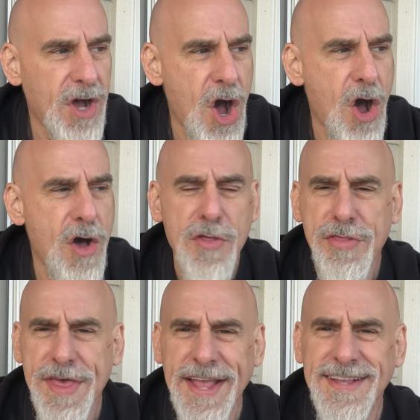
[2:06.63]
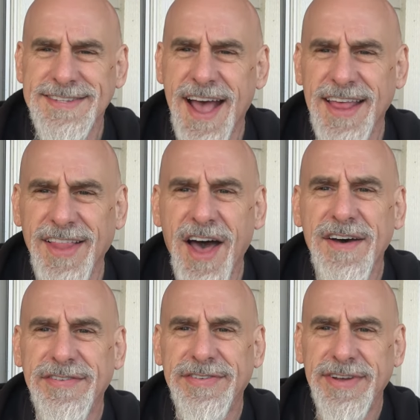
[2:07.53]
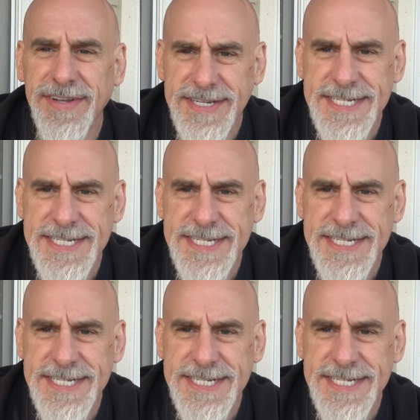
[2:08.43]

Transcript: All things I love.